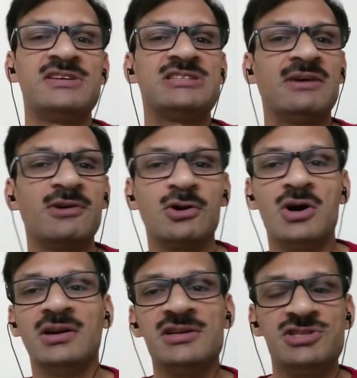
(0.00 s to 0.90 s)
whichever
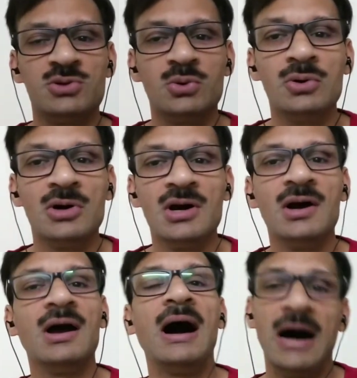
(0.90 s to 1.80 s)
college
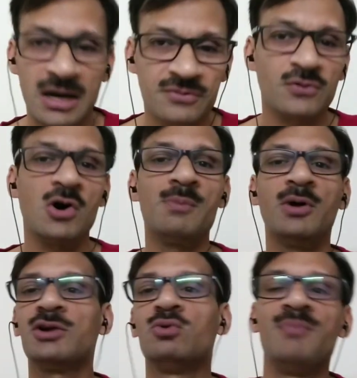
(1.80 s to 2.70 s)
you are from
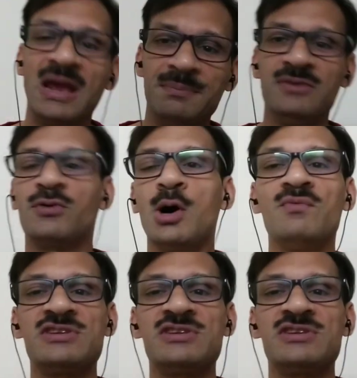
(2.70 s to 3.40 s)
or you may be from,